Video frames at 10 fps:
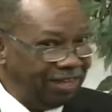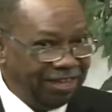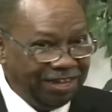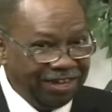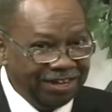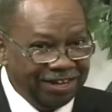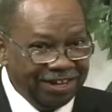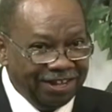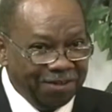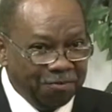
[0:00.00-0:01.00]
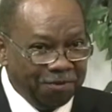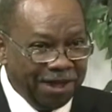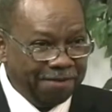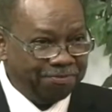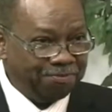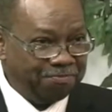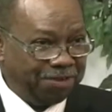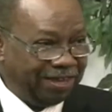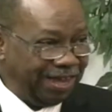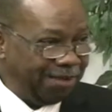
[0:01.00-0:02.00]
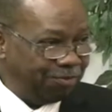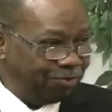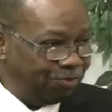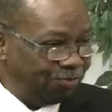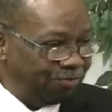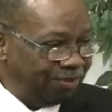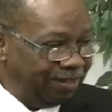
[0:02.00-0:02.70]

and perhaps being able to